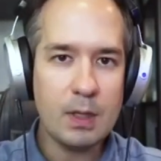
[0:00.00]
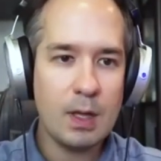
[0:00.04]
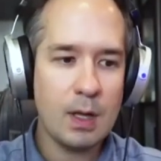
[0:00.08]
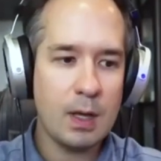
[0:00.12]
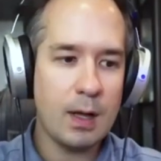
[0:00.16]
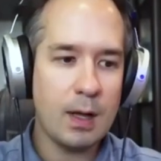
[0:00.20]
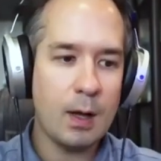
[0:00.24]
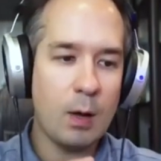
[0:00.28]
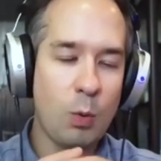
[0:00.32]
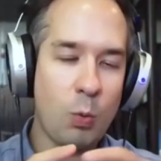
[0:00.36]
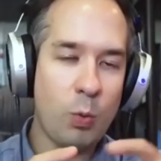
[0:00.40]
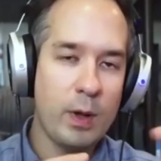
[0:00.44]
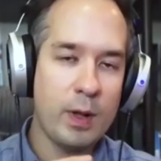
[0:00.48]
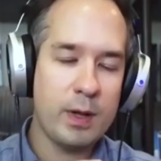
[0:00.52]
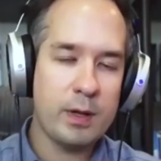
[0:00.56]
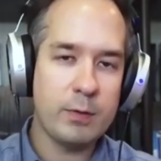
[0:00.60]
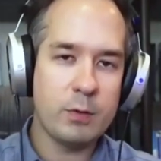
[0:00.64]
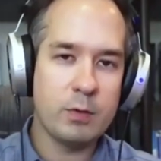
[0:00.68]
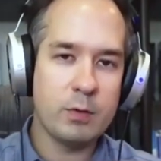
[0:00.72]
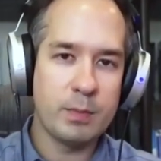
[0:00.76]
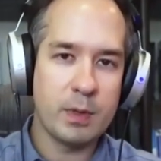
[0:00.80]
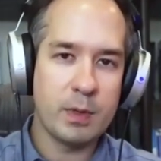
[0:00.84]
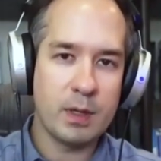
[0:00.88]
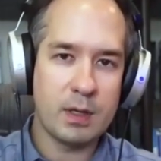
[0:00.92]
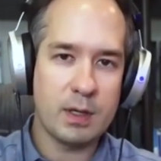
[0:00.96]
uh, when
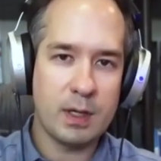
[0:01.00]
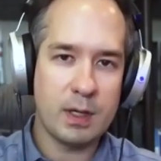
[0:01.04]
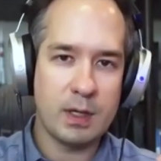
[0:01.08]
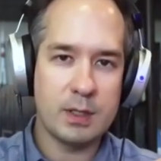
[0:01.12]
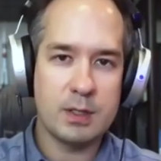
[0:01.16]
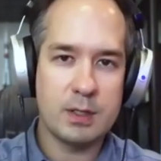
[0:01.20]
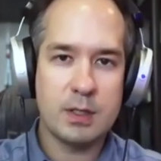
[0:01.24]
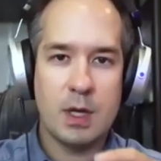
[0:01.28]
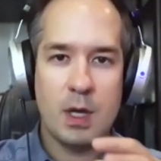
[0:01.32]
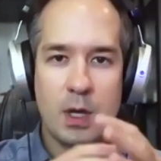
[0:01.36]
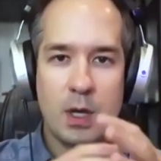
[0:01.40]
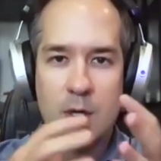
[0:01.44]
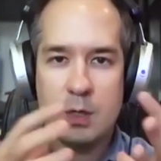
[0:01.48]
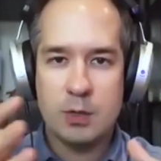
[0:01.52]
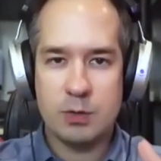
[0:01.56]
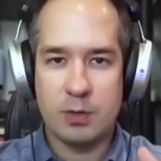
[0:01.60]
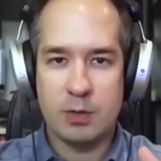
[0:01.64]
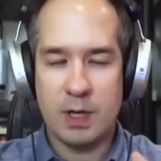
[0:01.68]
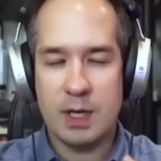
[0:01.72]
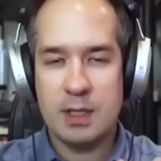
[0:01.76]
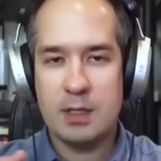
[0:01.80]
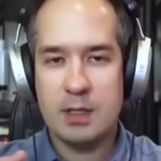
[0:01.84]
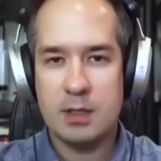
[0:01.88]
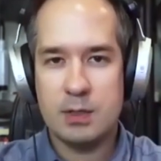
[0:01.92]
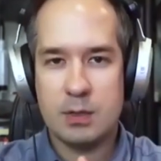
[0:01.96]
you migrate
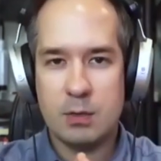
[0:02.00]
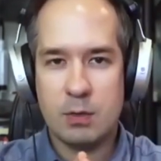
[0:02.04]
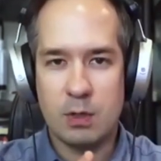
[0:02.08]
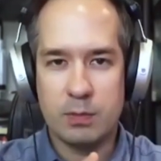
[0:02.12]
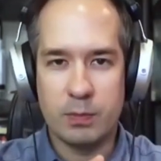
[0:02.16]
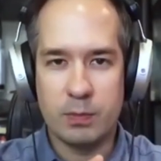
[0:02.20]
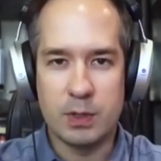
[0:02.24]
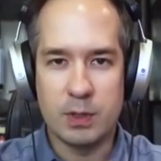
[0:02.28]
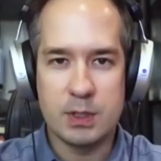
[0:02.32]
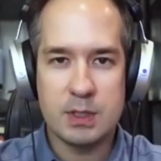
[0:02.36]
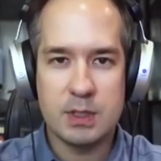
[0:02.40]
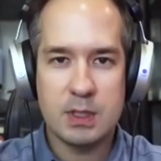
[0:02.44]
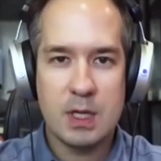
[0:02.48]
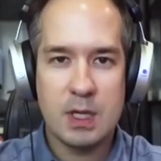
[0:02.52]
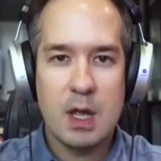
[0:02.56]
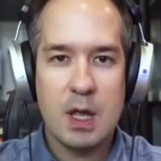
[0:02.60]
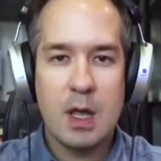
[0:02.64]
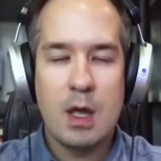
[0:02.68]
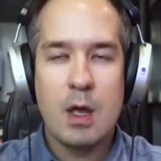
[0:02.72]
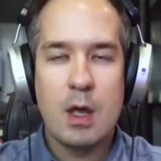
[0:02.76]
to headless commerce,